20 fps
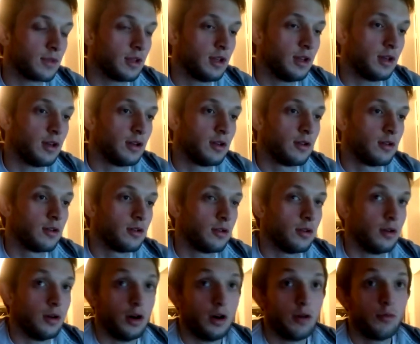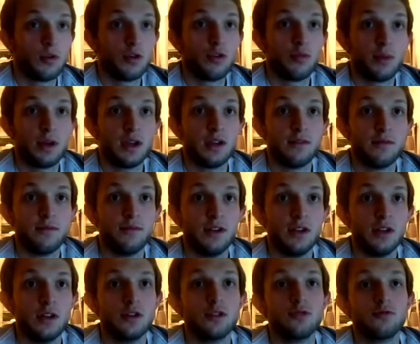Yeah, I will make
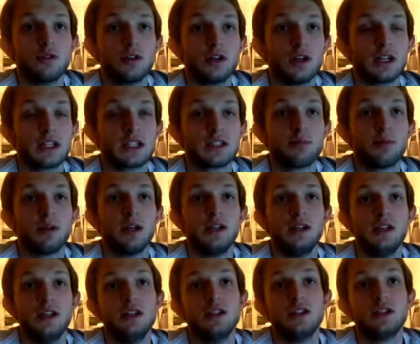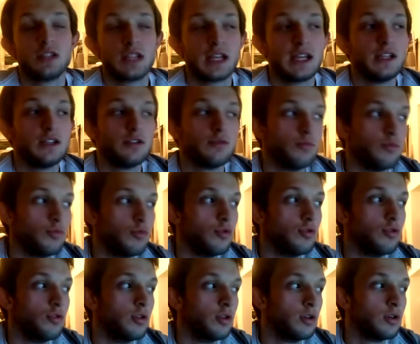videos where I explain each stage
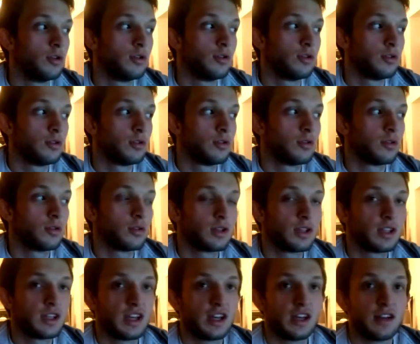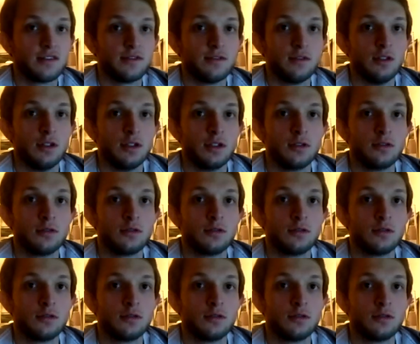more carefully.